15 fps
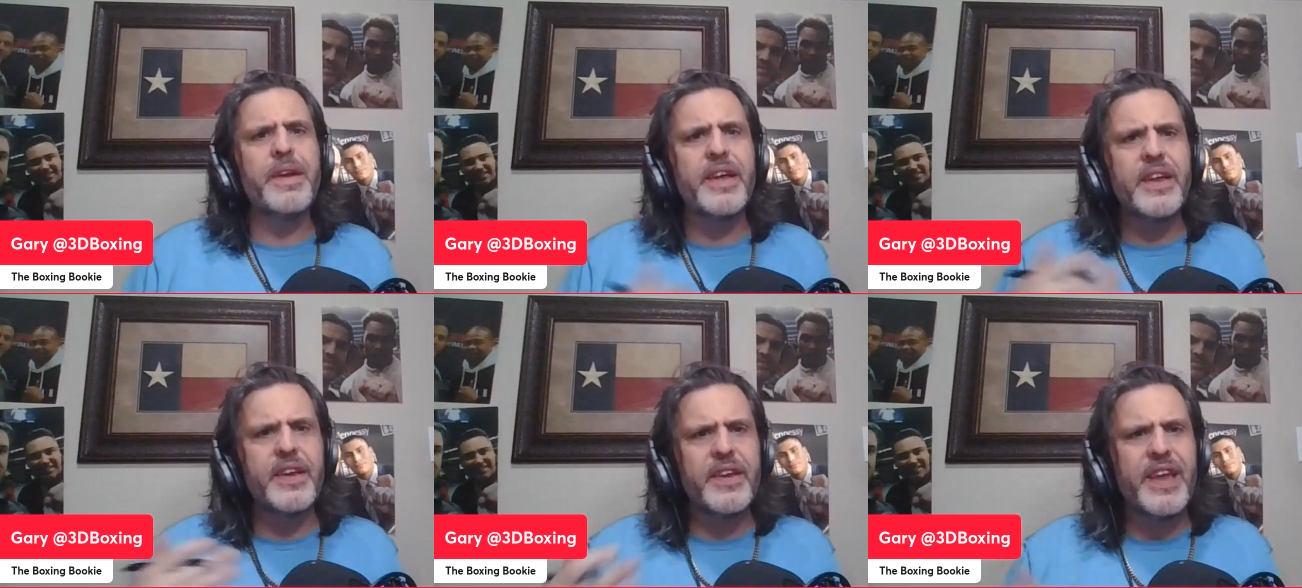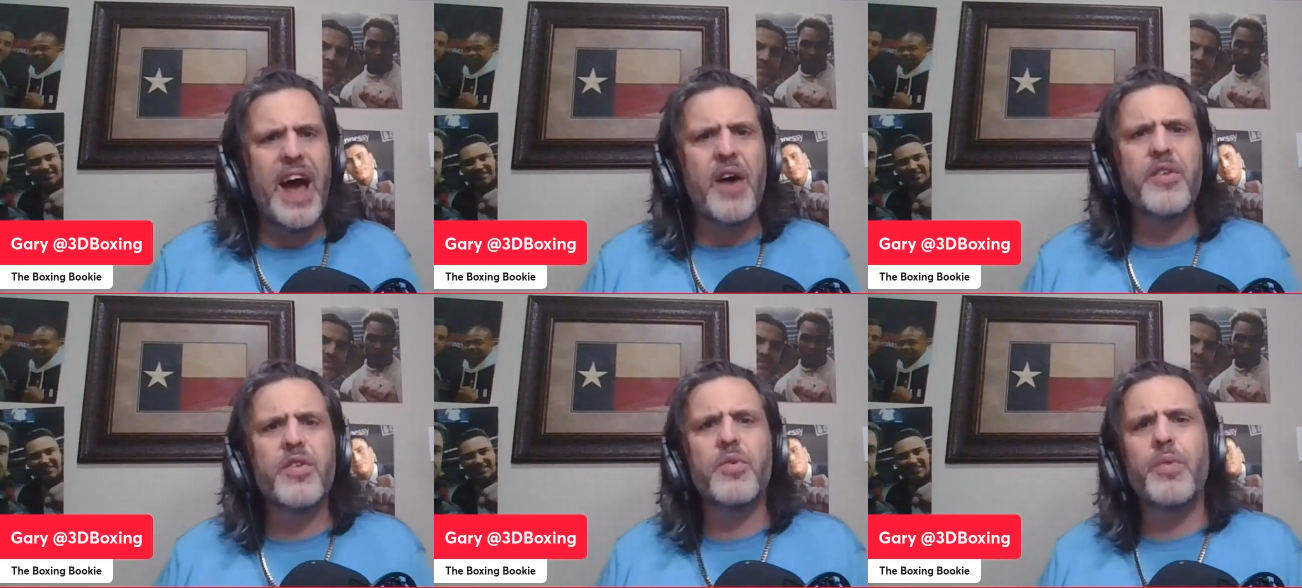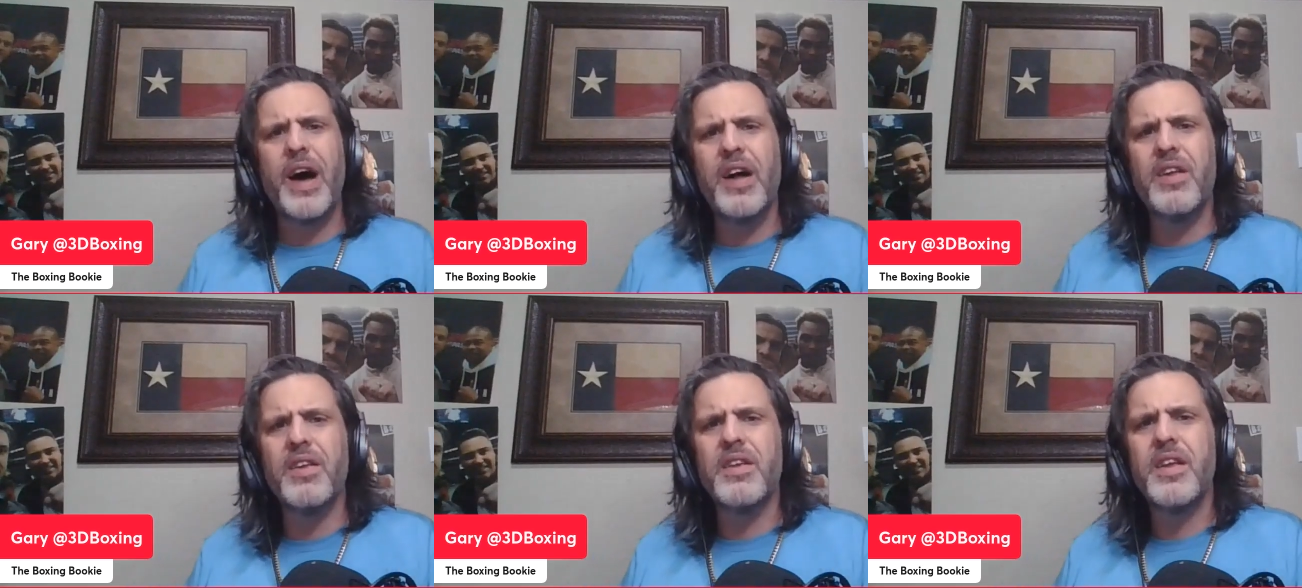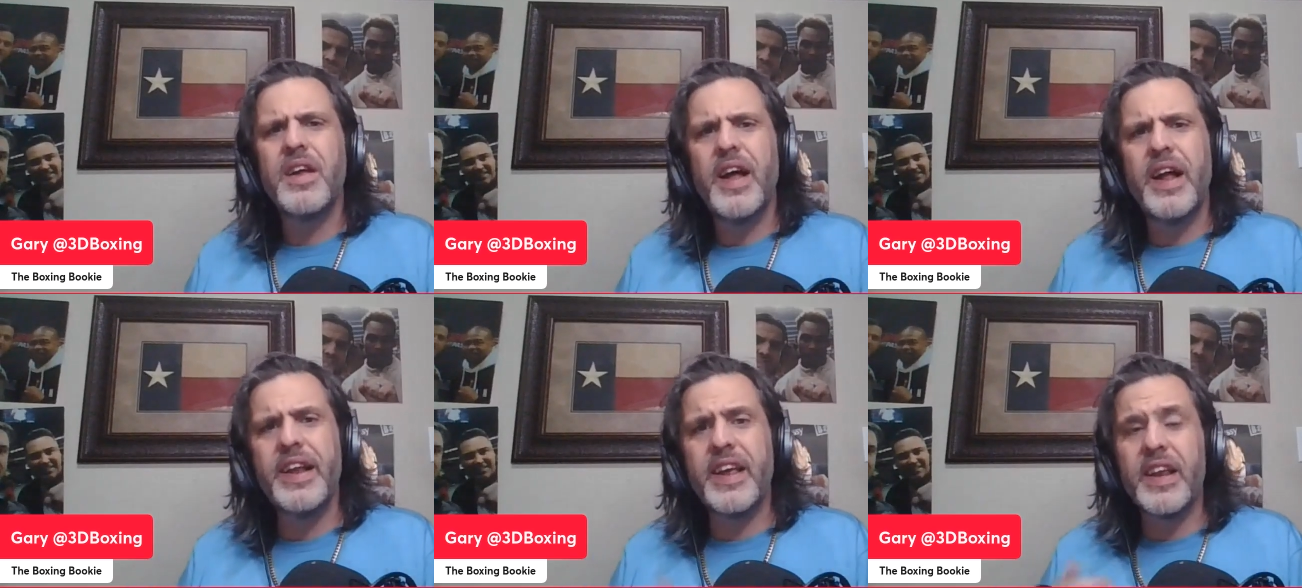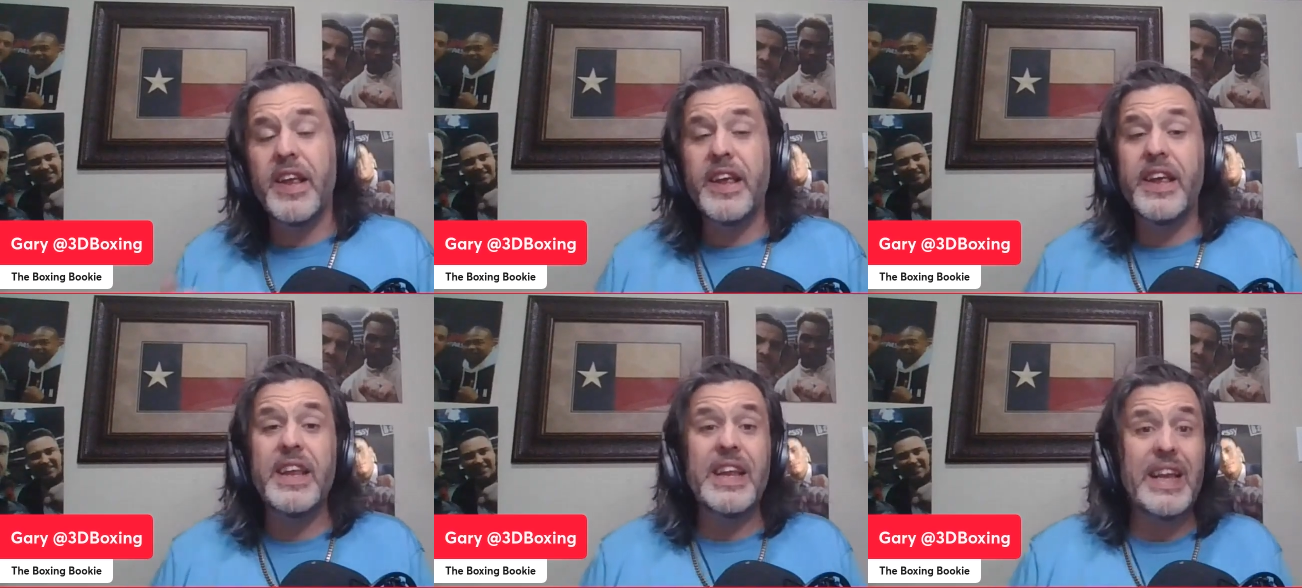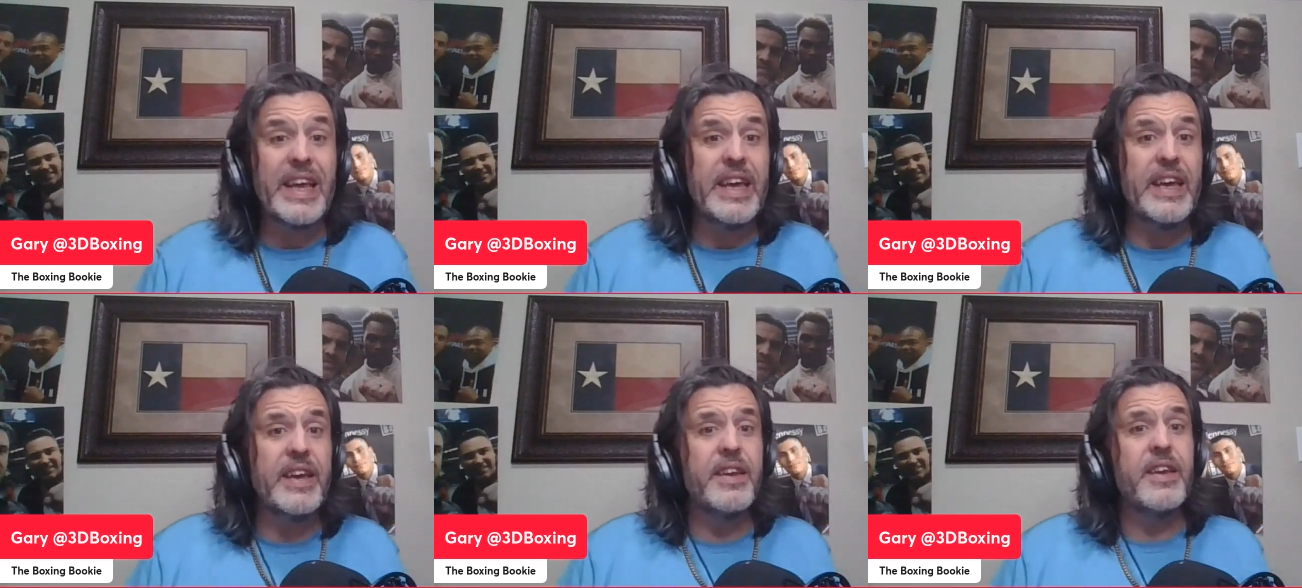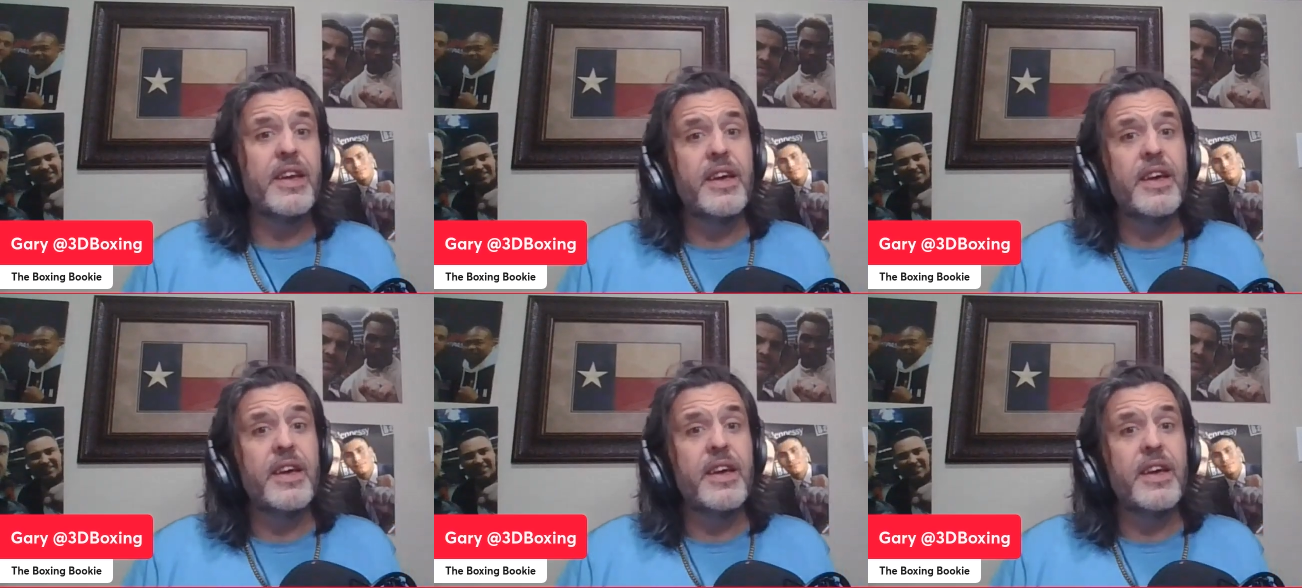Speaker 1: and he can counter well and he can, he can lead.